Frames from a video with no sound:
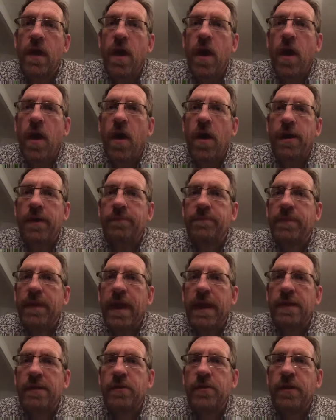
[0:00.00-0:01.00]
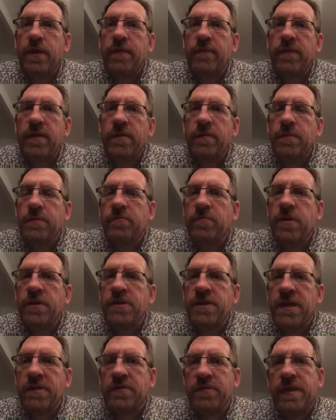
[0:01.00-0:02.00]
Hi, and good evening on the right
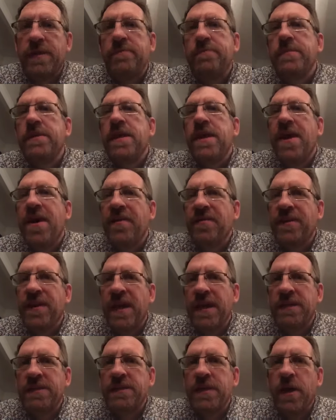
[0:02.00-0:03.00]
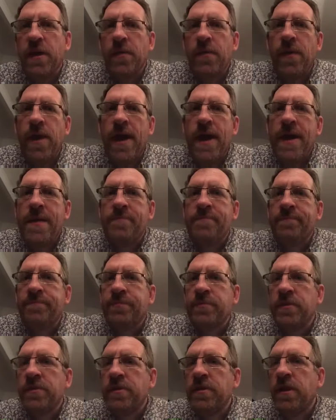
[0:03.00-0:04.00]
channel now. Okay, so
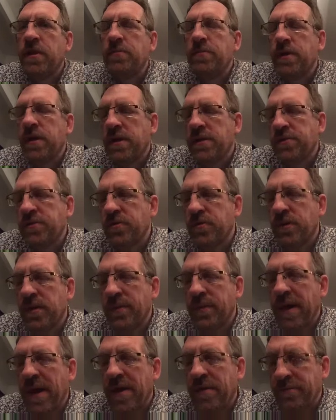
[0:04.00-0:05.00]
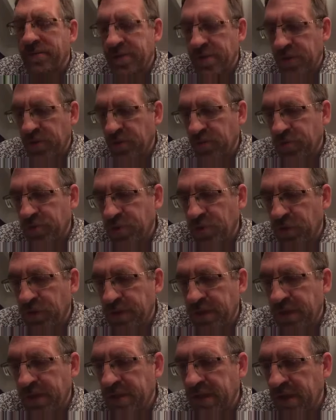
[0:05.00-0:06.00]
tonight we're going to talk about your
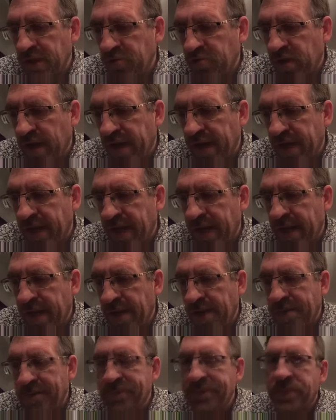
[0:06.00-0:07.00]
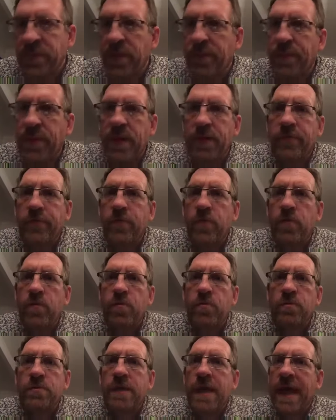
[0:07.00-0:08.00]
choices in training, the
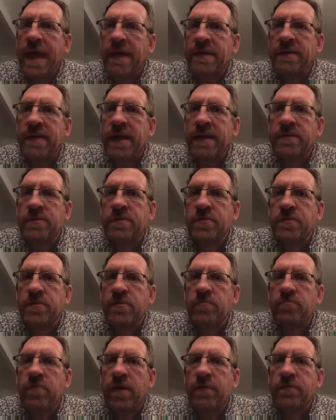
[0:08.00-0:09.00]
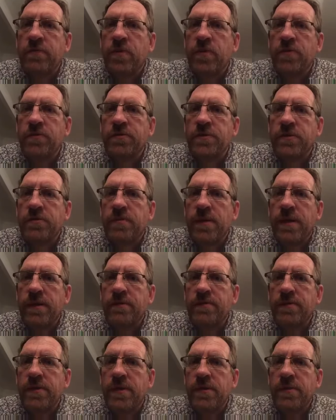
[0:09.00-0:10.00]
pitfalls, and some rough costs as well.